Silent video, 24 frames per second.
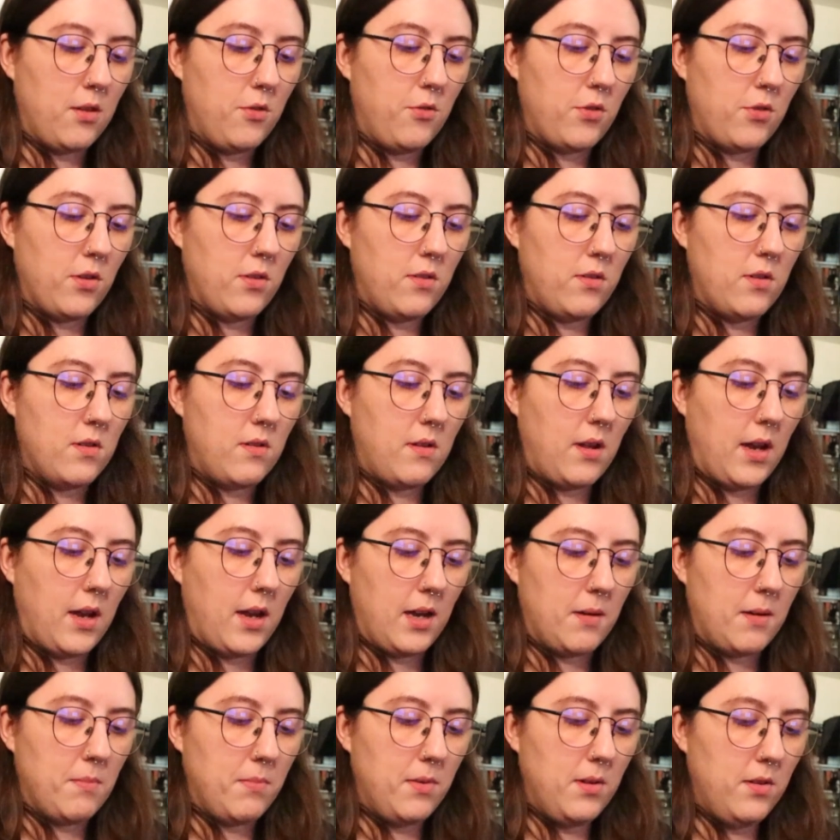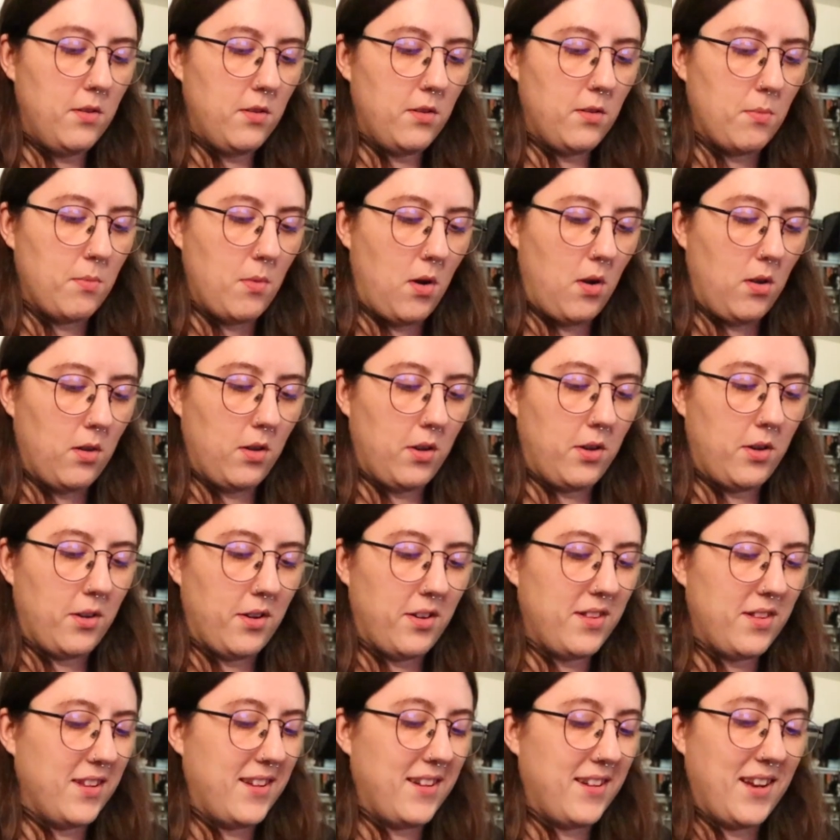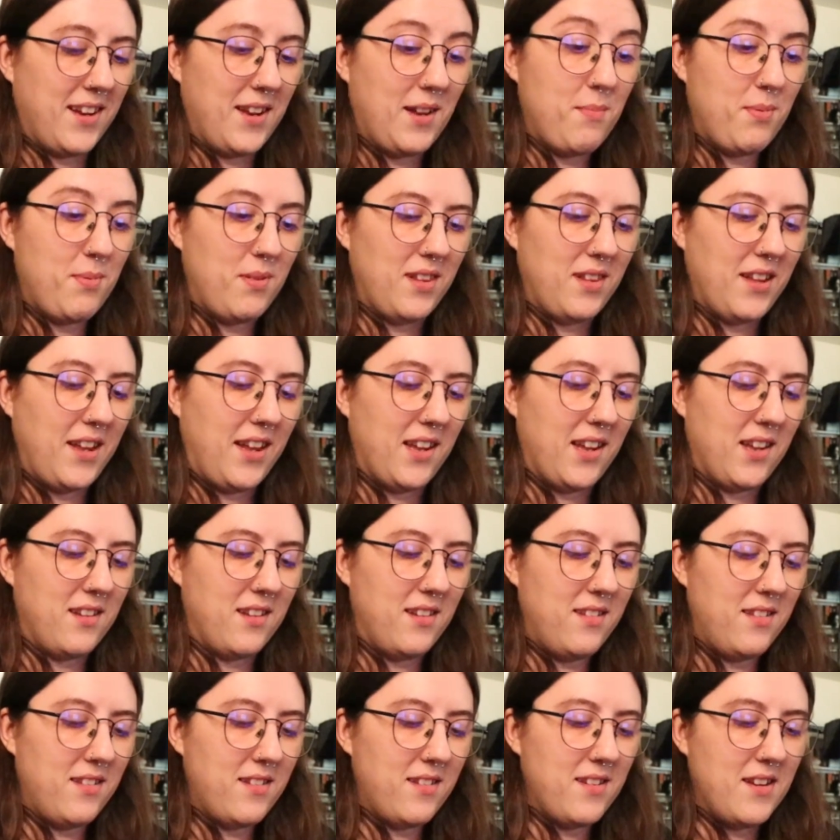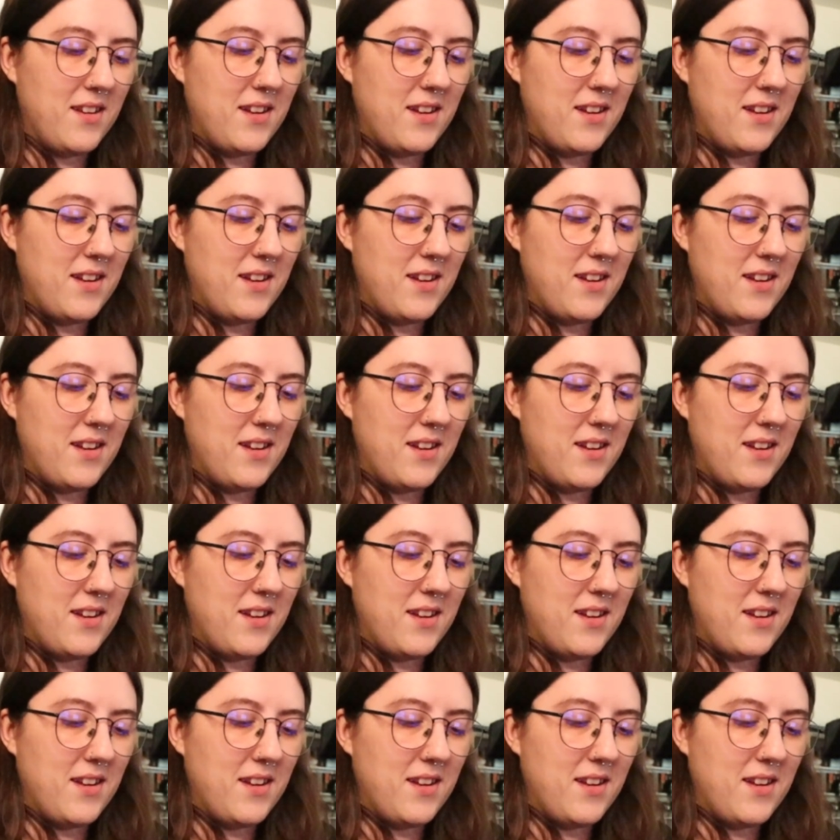just a tad bit smaller than I planned.